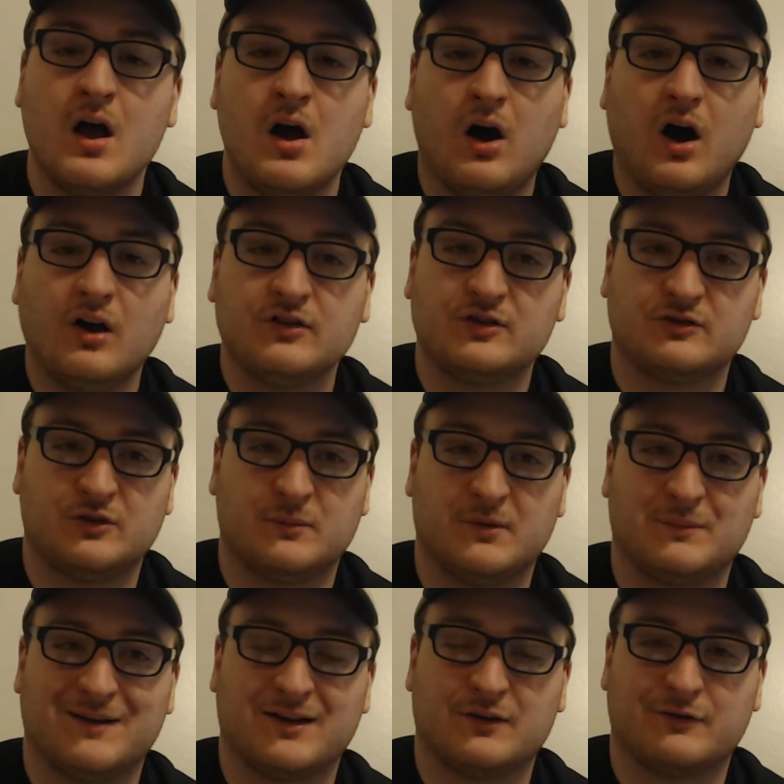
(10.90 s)
Also do me the
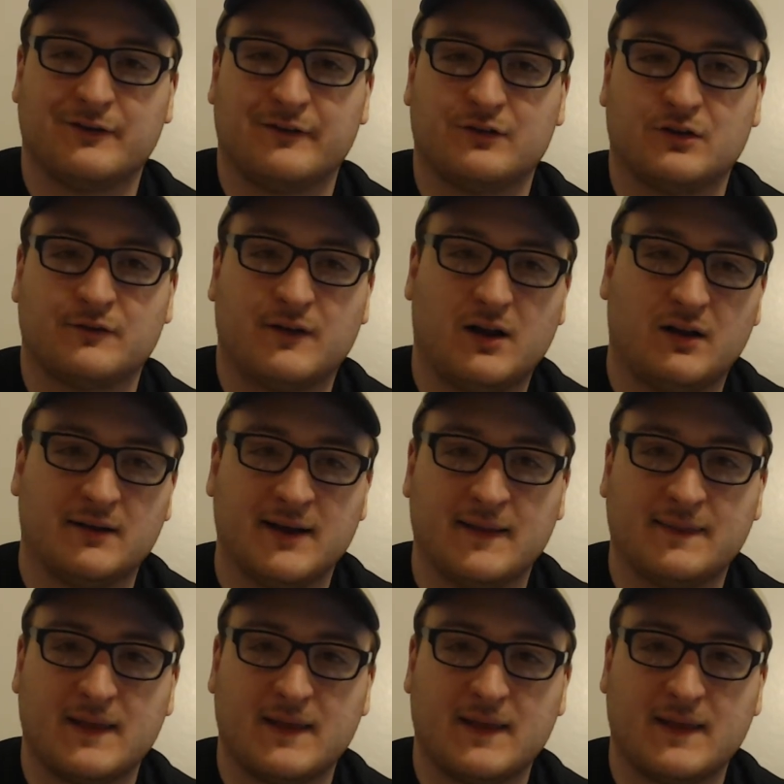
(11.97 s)
biggest favor of all, hit